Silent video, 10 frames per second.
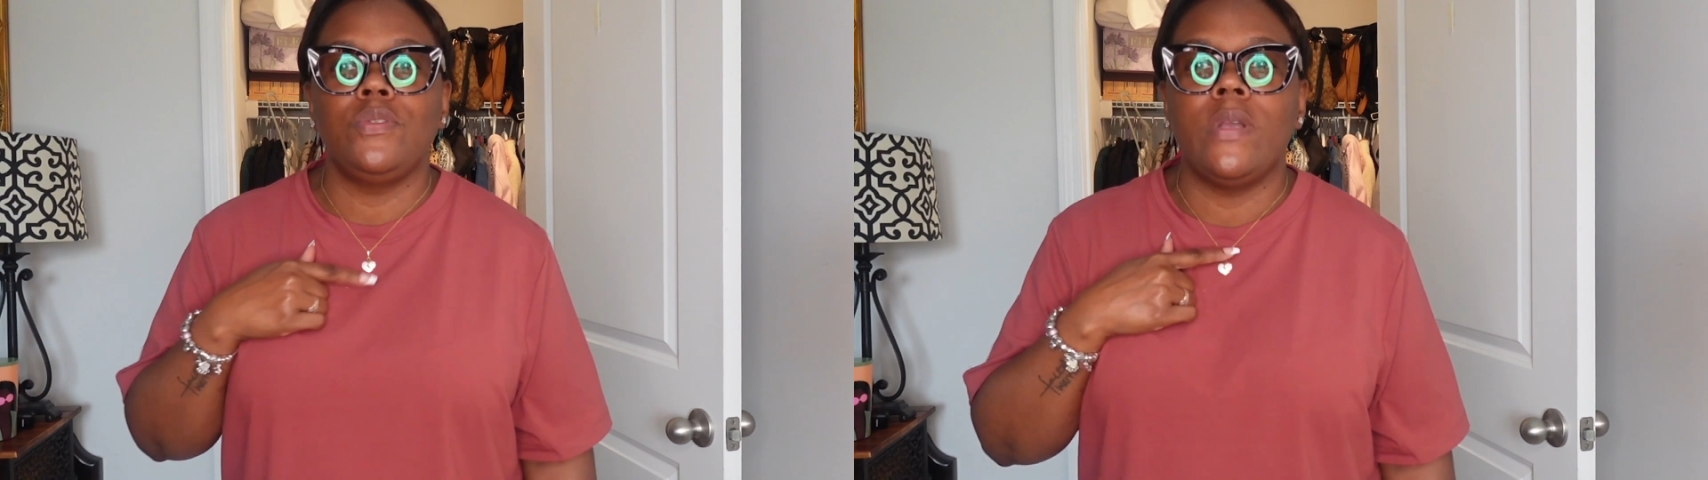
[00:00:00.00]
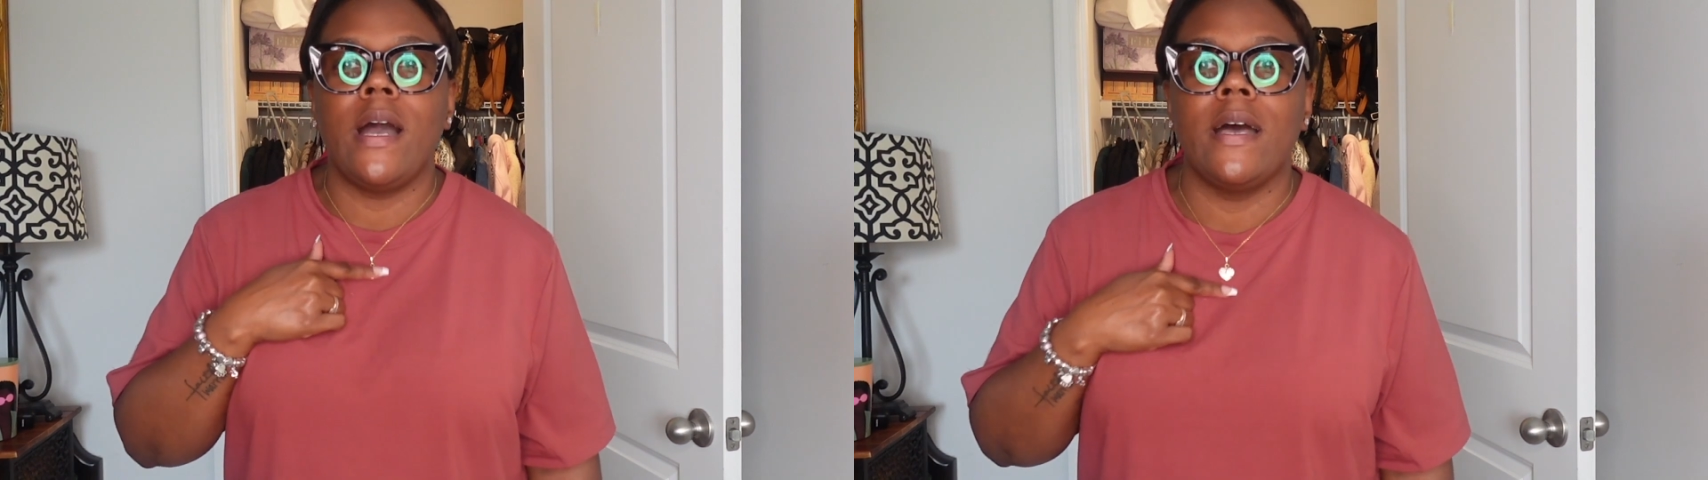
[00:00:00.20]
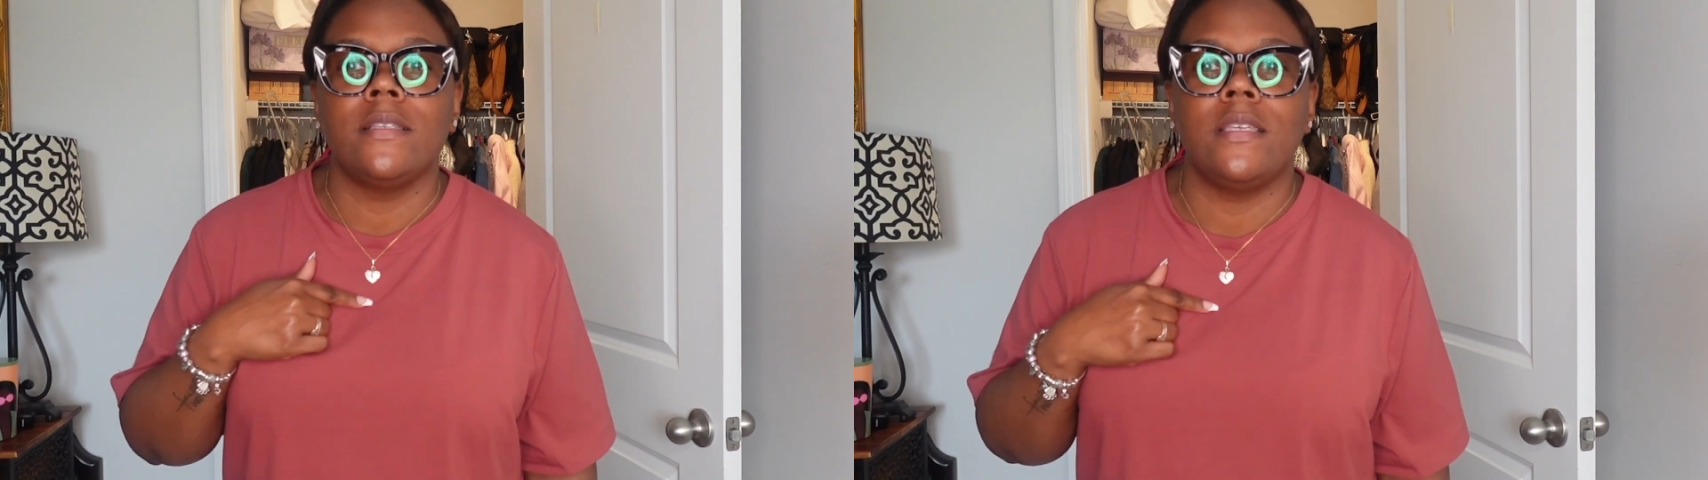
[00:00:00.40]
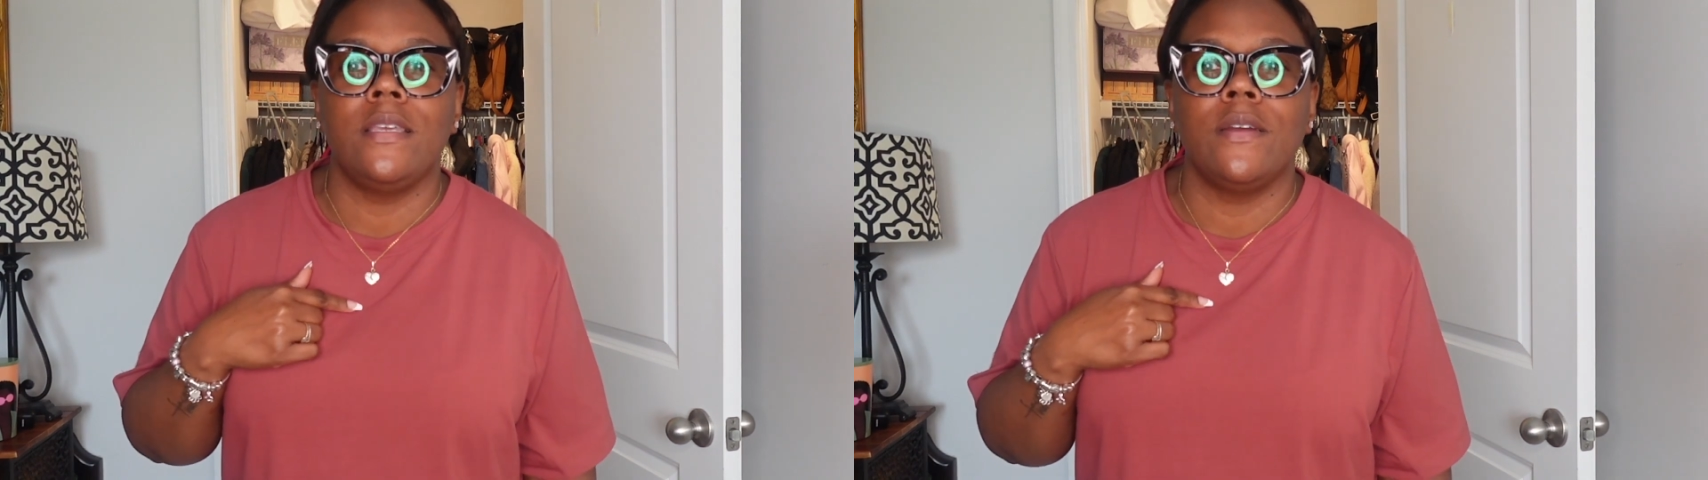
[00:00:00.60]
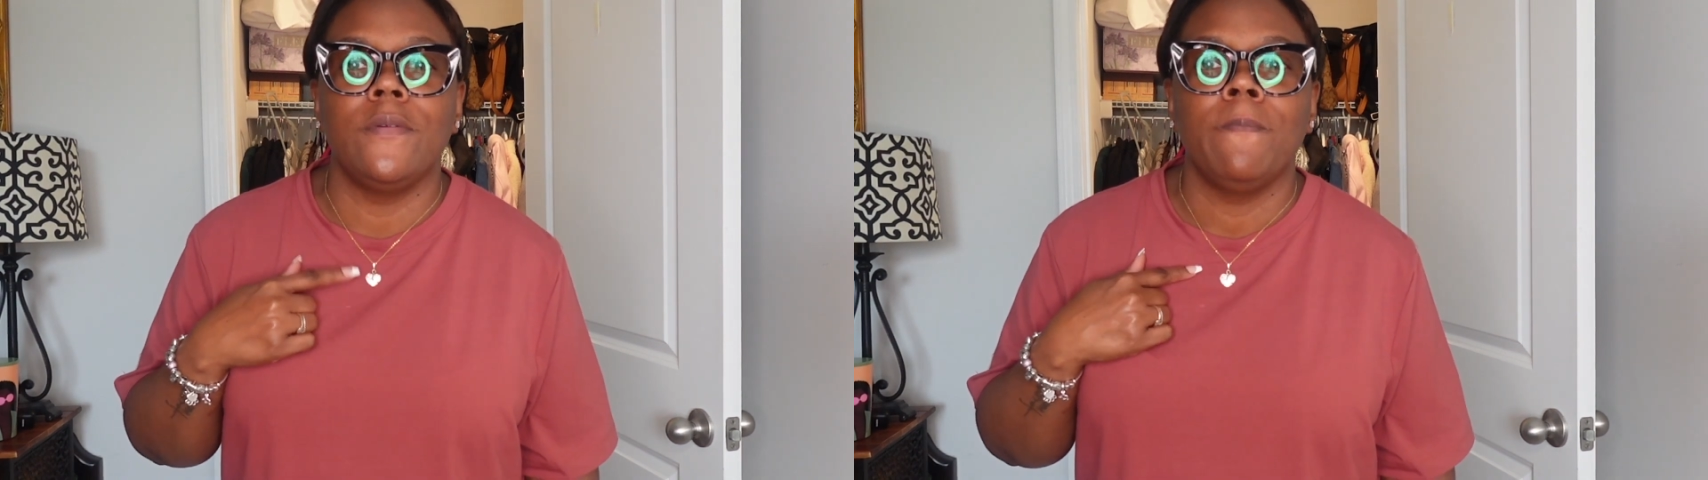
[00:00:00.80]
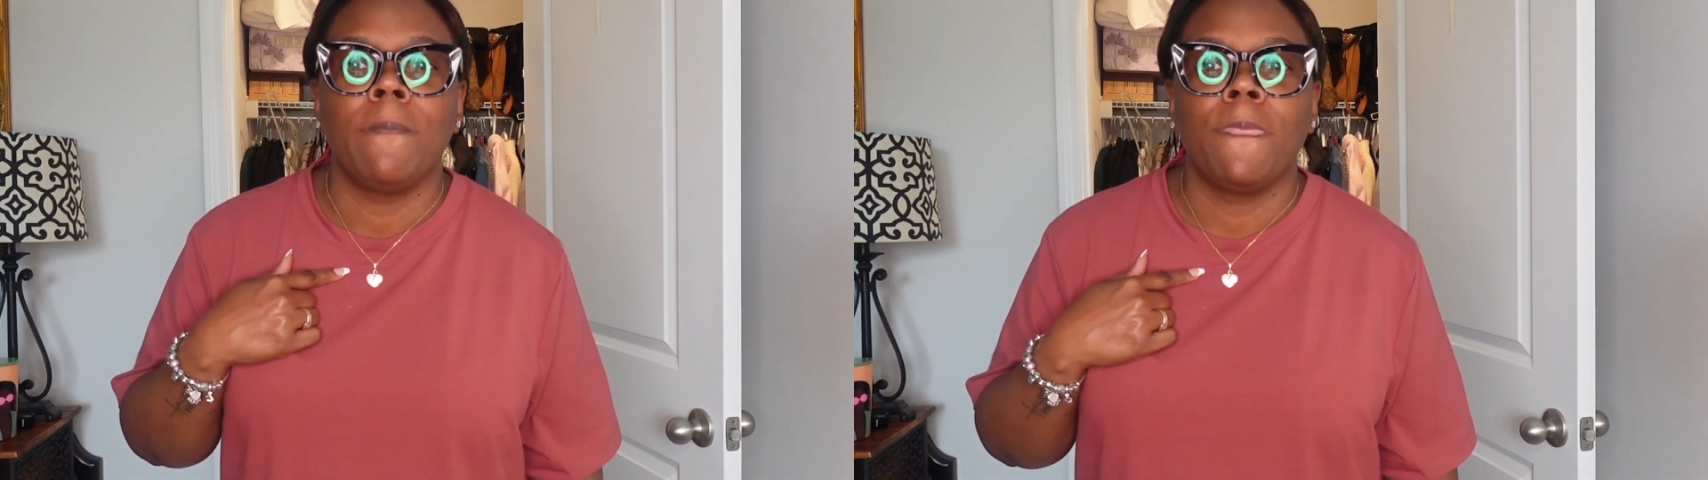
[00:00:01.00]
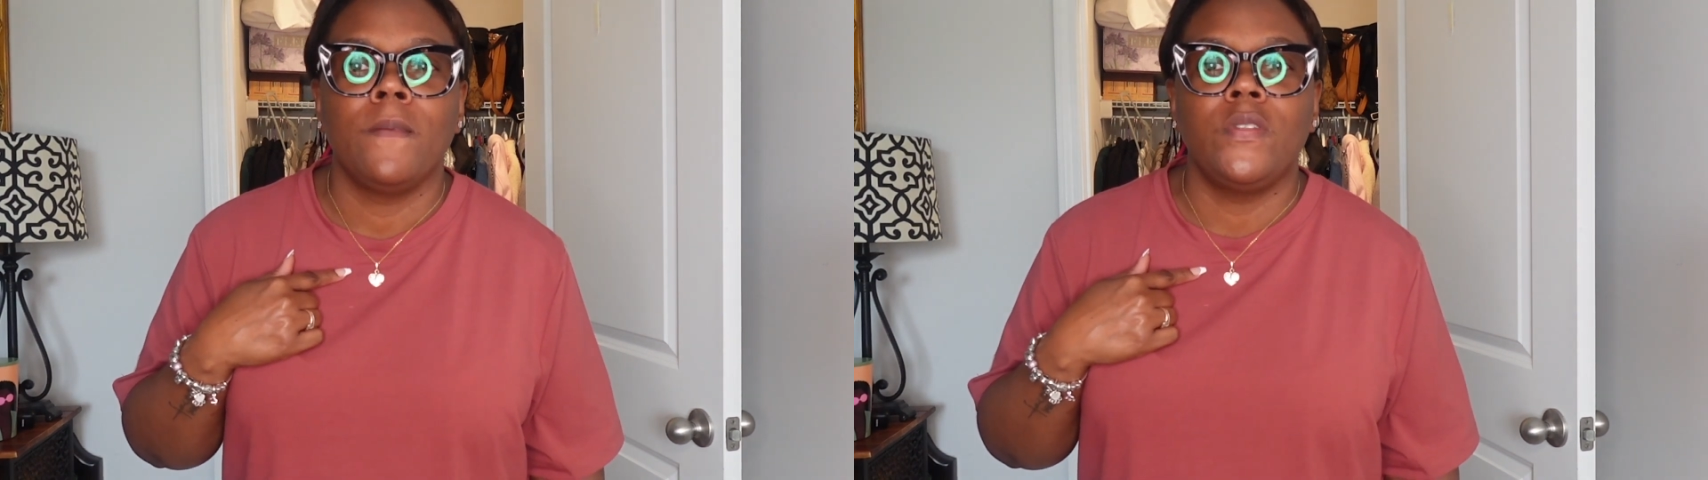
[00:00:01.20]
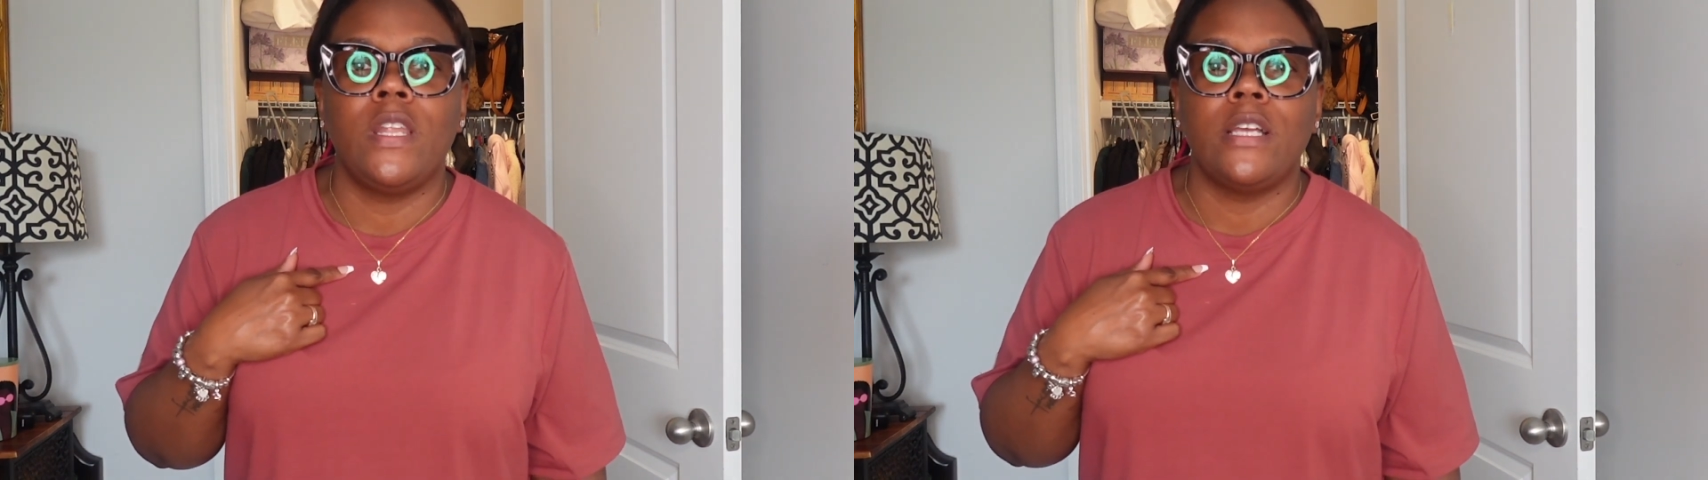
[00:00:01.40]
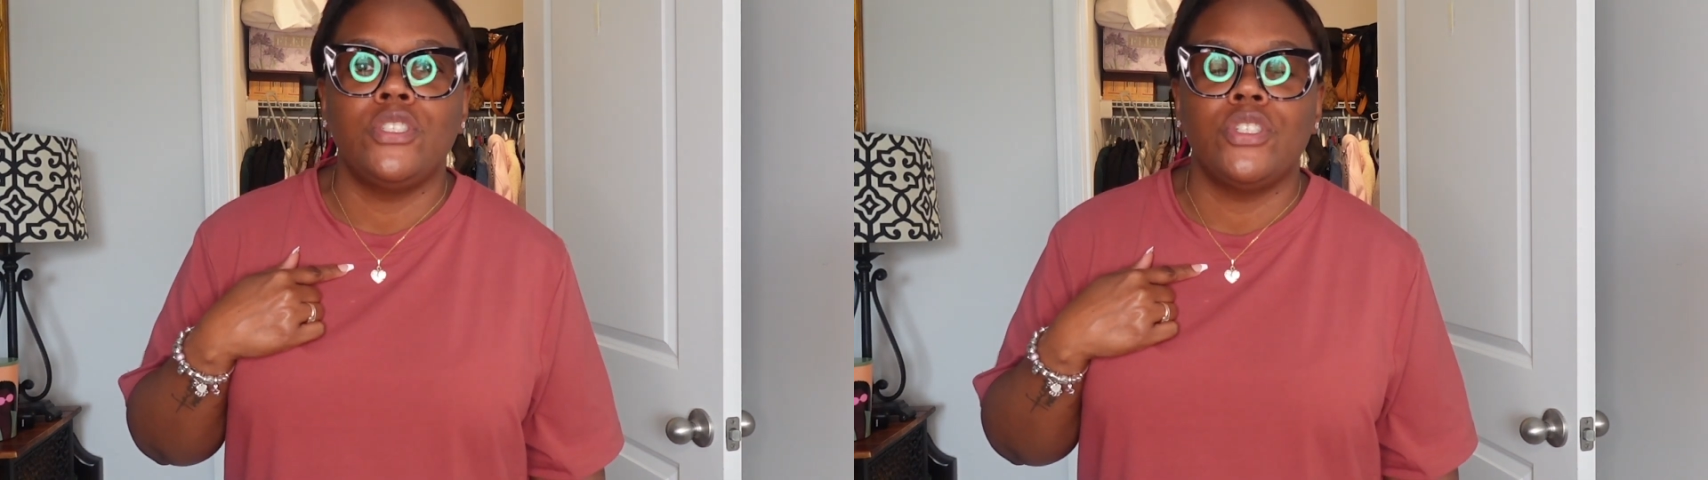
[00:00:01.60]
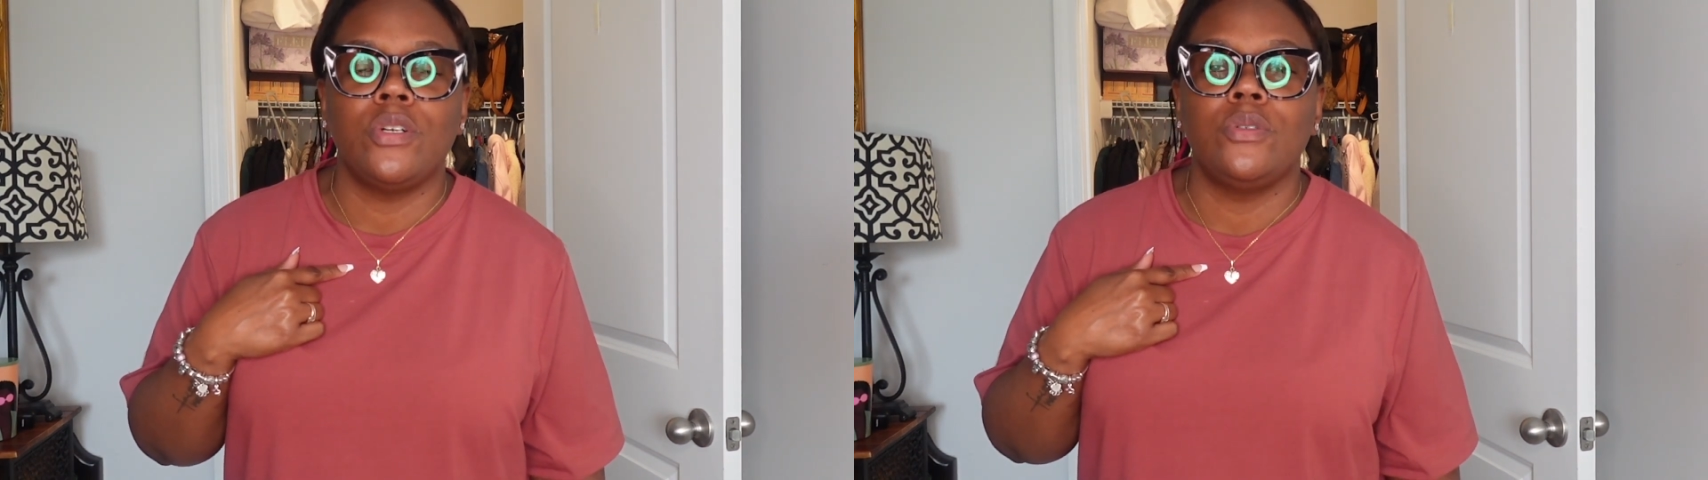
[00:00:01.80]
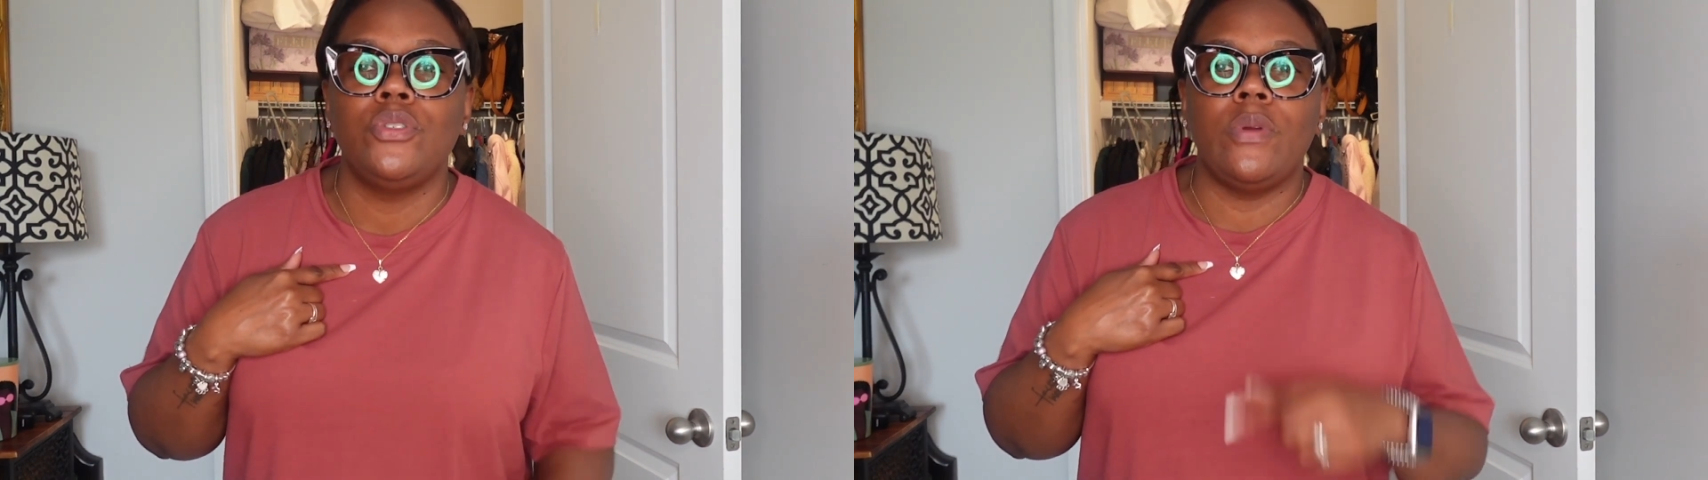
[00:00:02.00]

you guys, here that I showed you